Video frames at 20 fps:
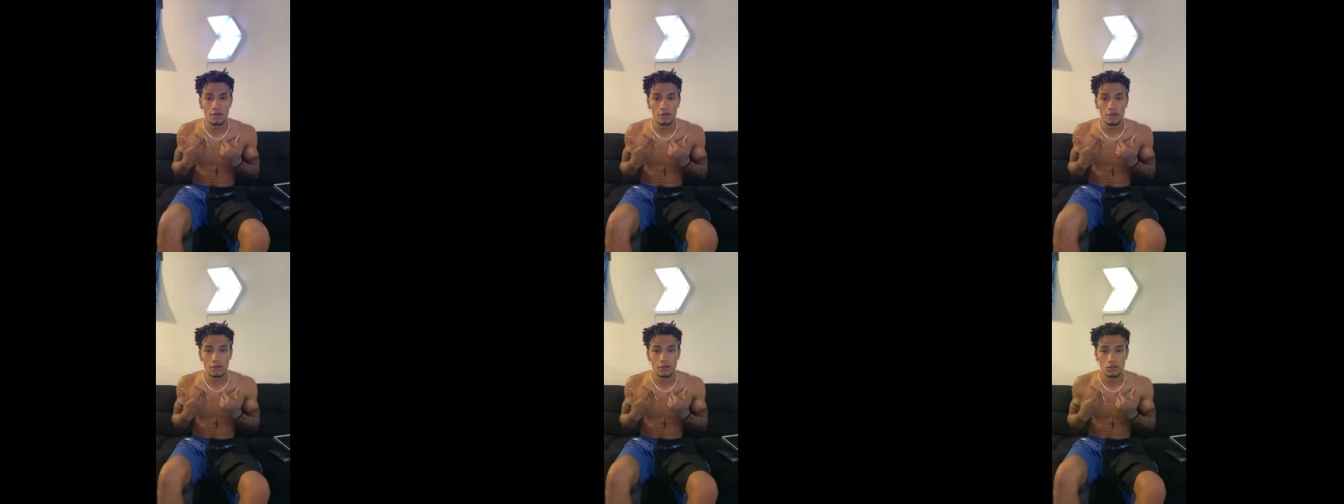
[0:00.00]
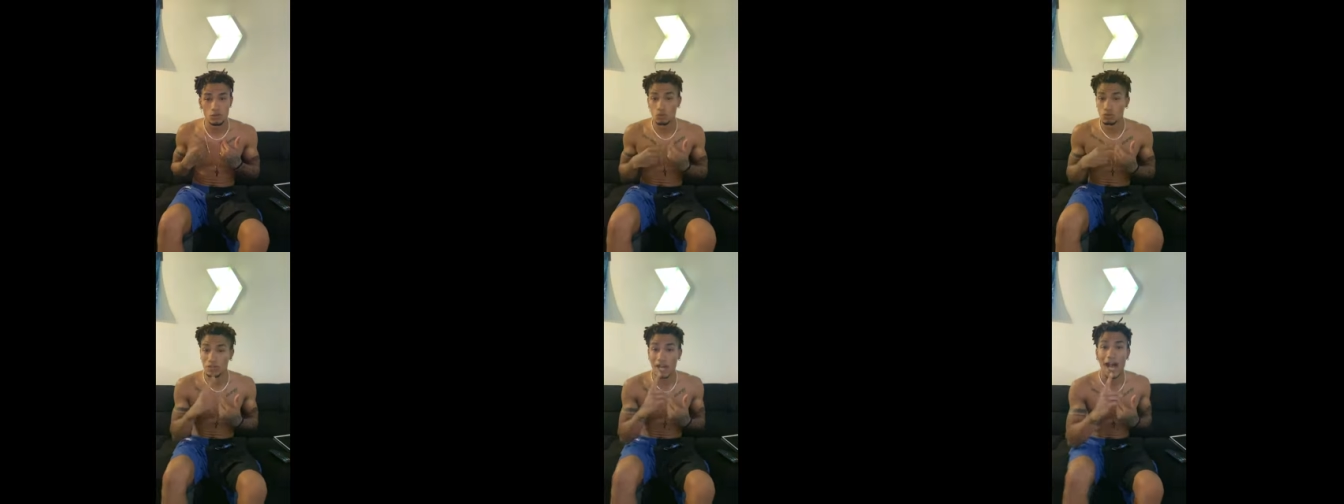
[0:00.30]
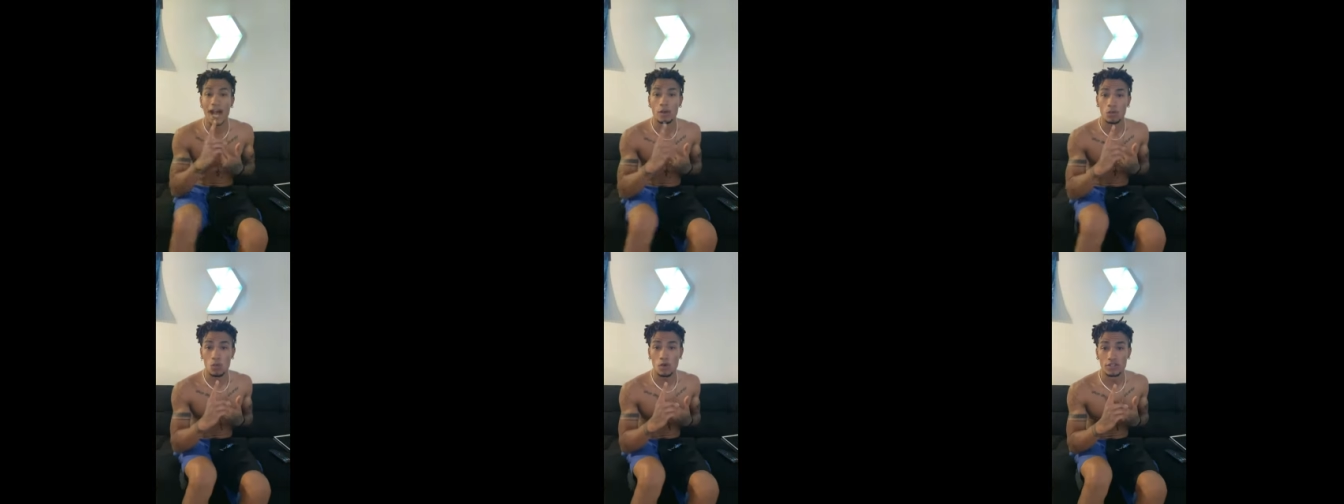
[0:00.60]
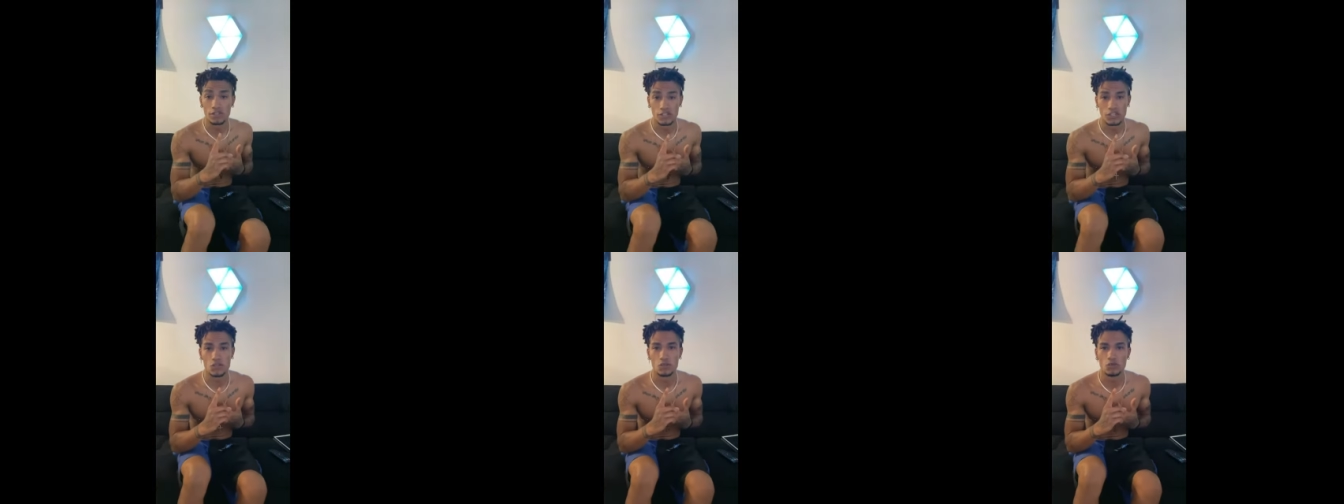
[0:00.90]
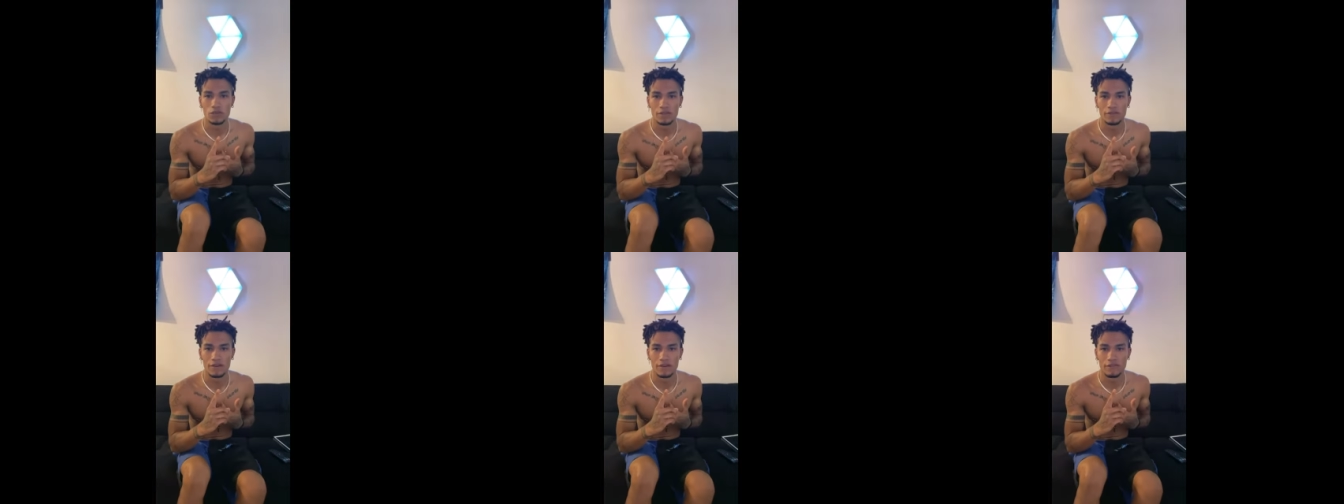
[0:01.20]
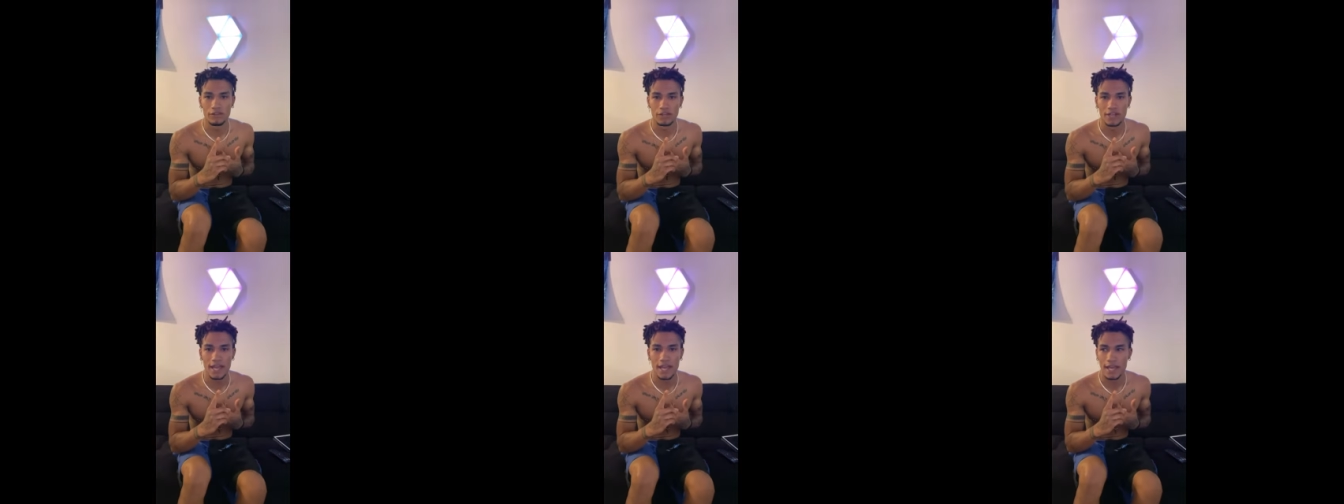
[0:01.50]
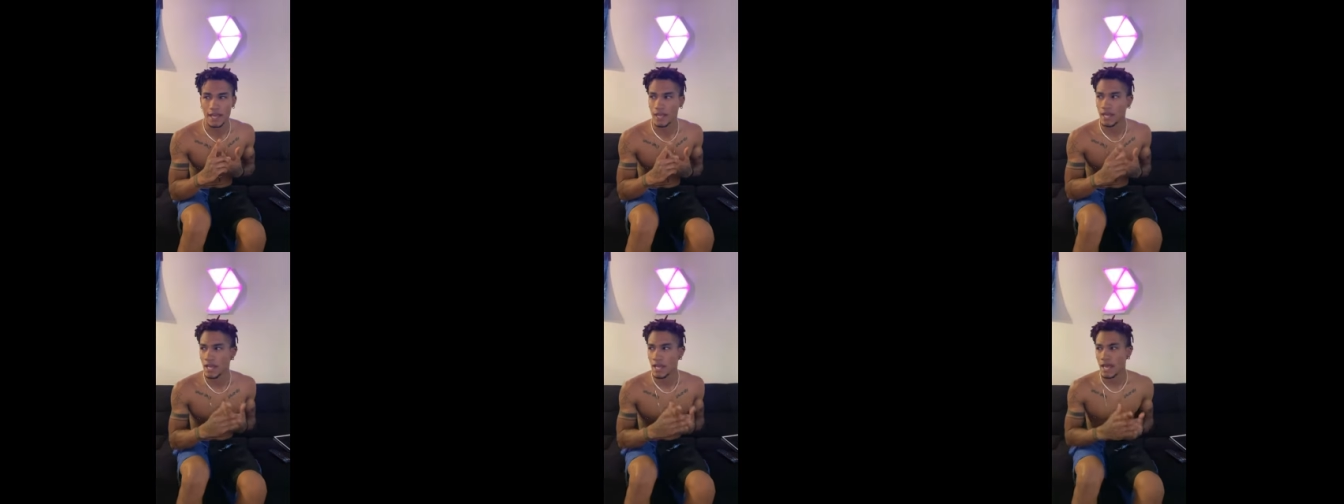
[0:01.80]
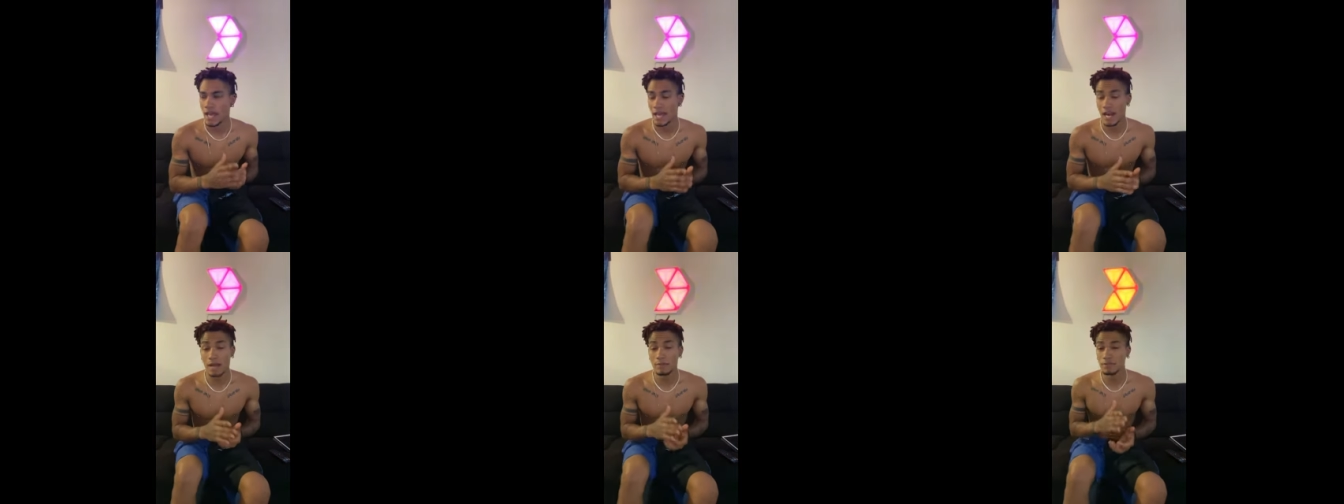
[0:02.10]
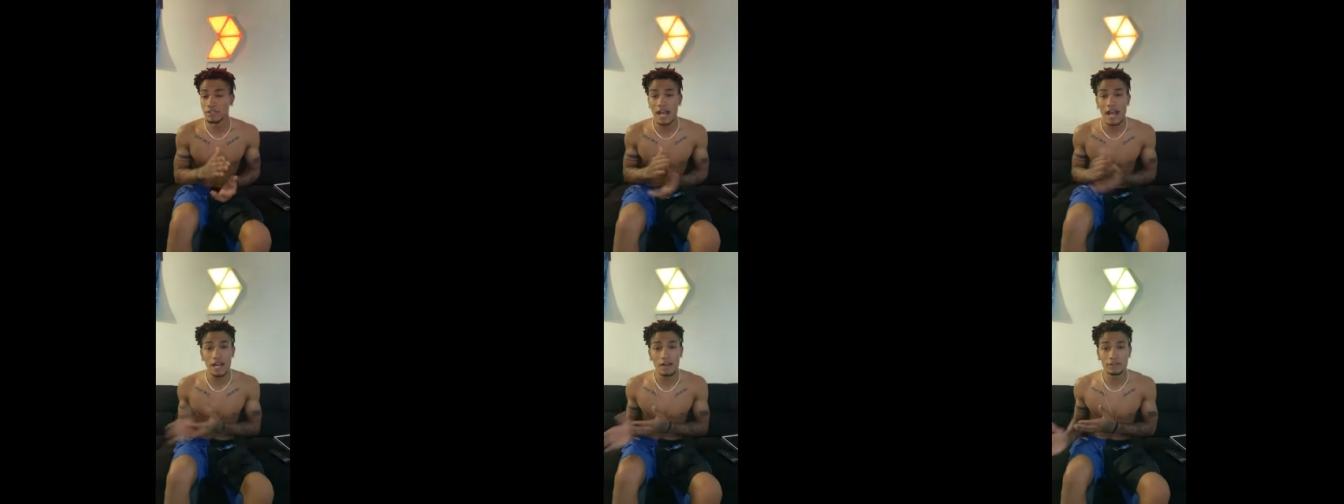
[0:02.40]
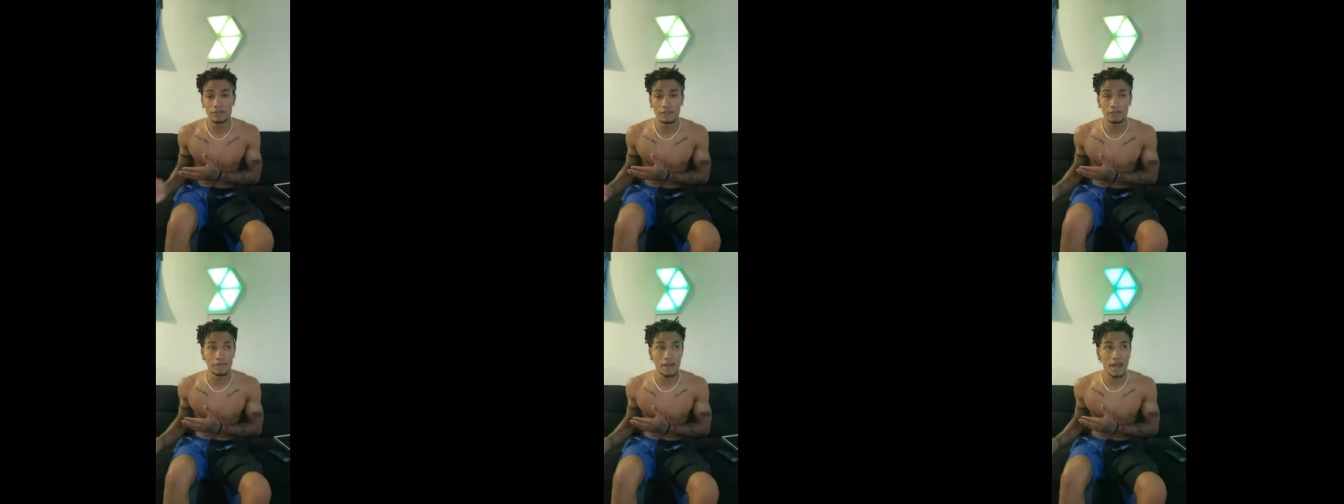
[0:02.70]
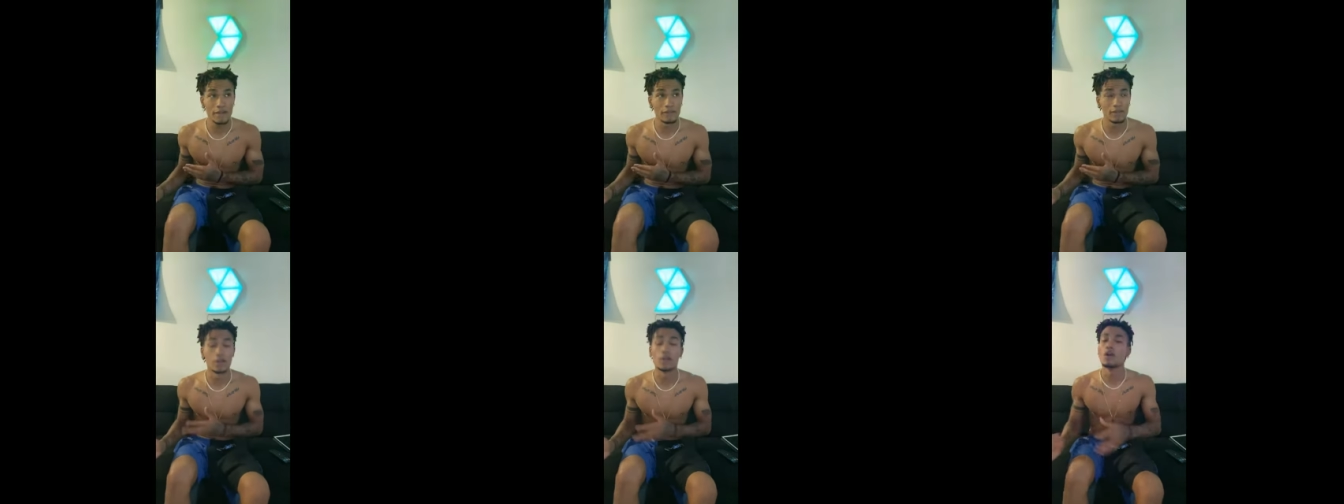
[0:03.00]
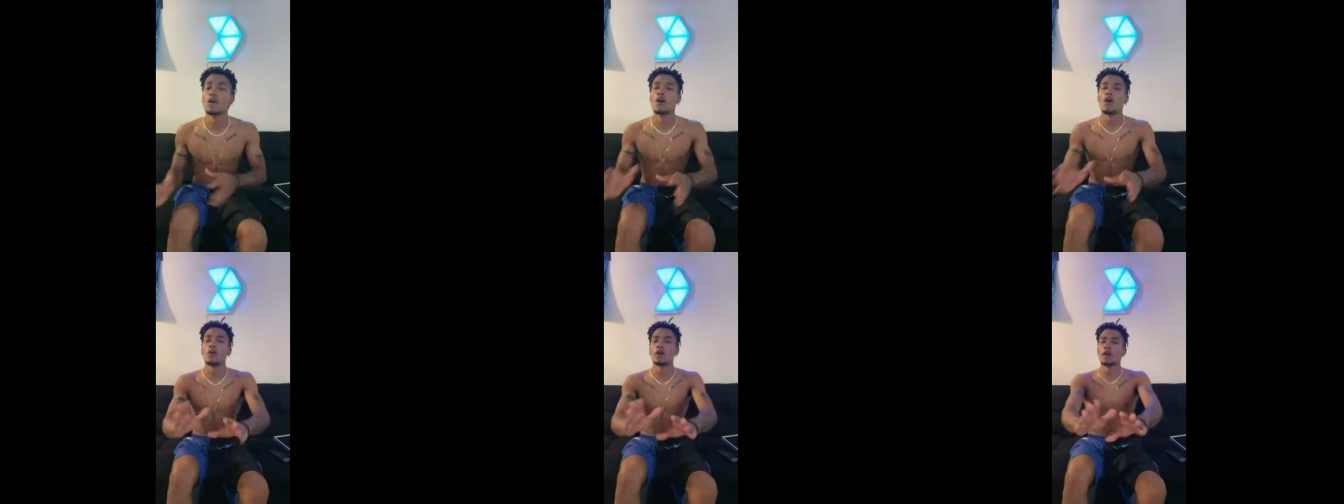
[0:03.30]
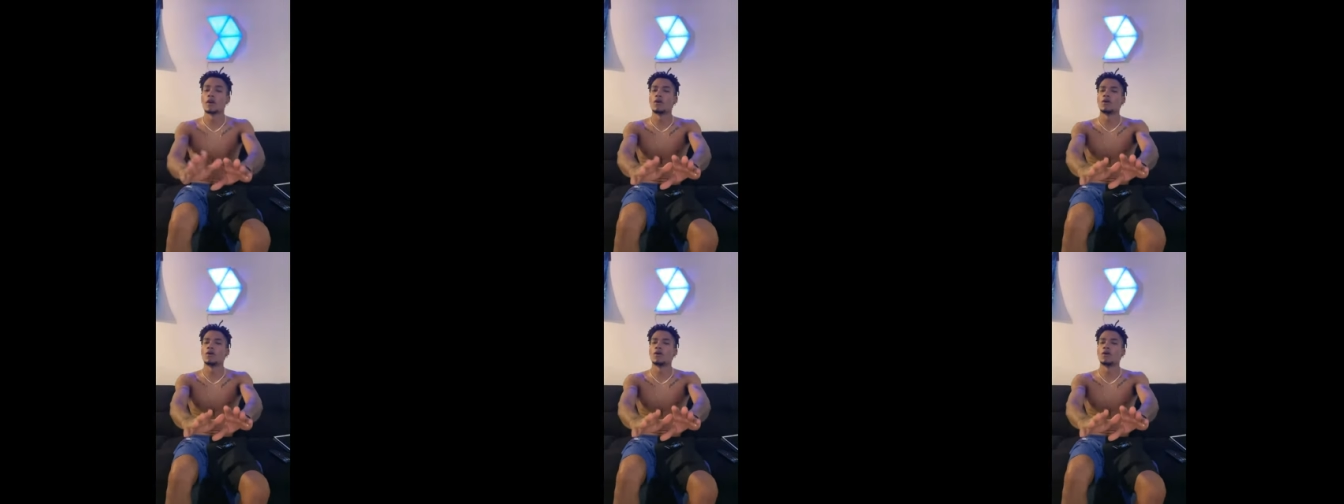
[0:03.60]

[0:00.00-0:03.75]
You die once and you live every day. And I'm tired of surviving. Okay, hold on.